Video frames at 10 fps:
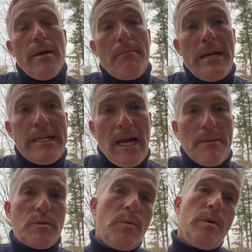Many
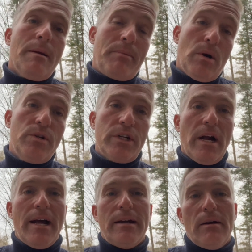times when we approach
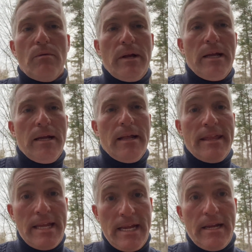God, we
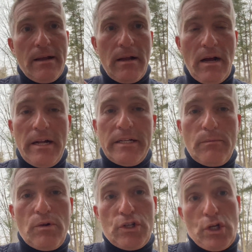think God
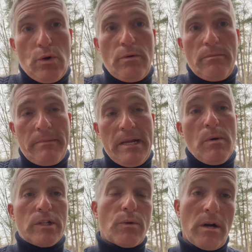will show me
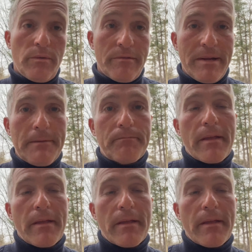what's wrong with me.